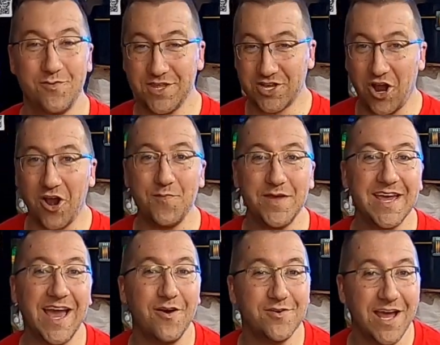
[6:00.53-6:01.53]
with the car
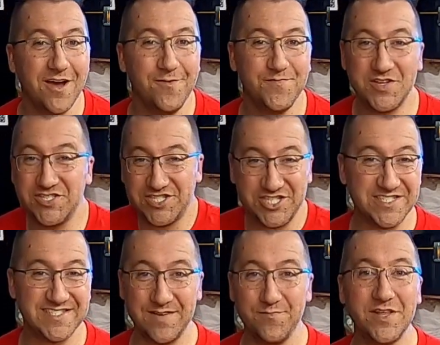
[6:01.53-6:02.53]
being out now, there's
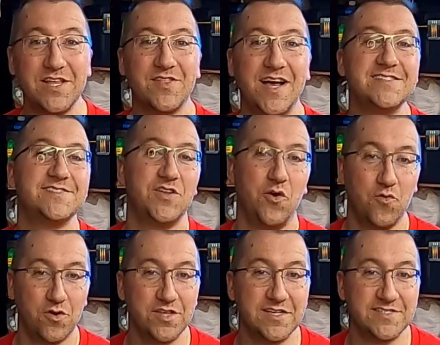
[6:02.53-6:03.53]
just simply less
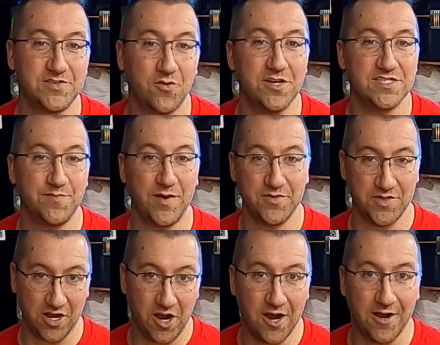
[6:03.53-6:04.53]
noteworthy stories about the
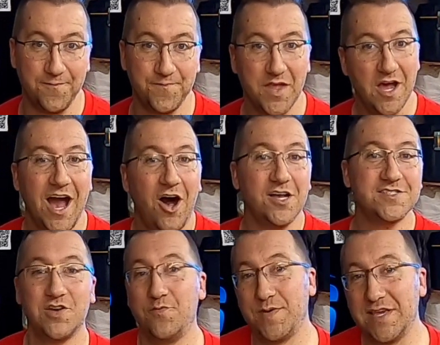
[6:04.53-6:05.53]
car.
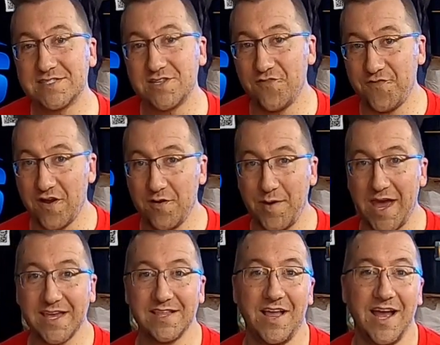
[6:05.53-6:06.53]
Also, being so far
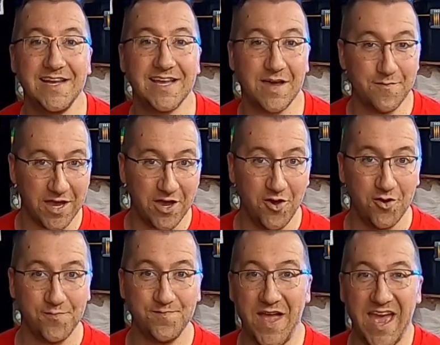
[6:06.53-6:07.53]
back in line to get my
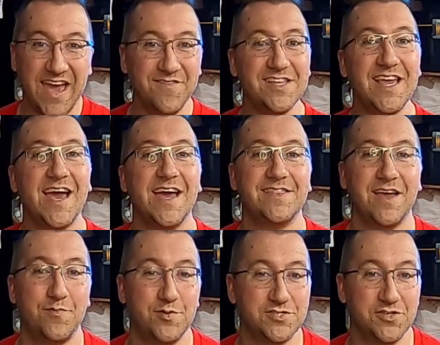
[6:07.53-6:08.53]
own, I haven't yet had the
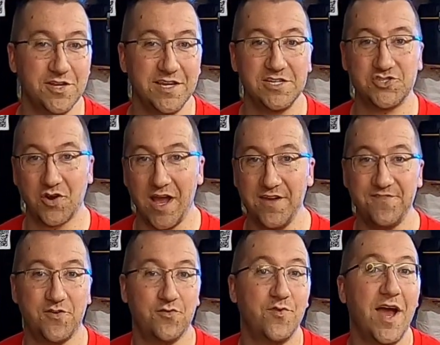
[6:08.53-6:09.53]
opportunity to
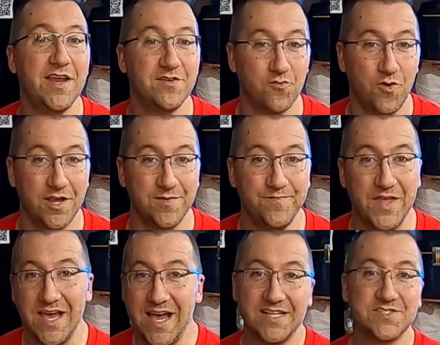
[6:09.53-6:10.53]
drive or ride in one,
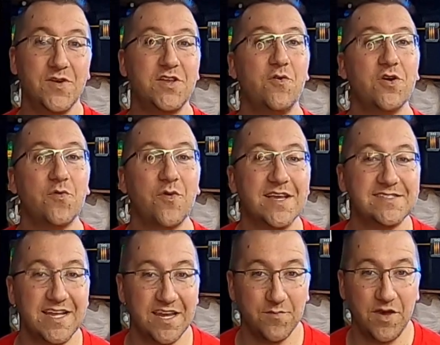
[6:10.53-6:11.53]
and so I don't want to
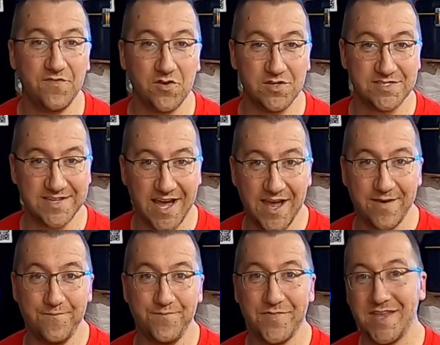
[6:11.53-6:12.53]
waste any of my viewers'
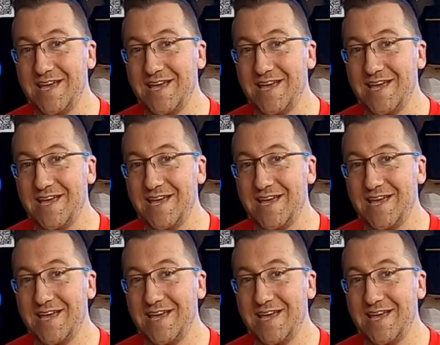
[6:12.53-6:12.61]
time.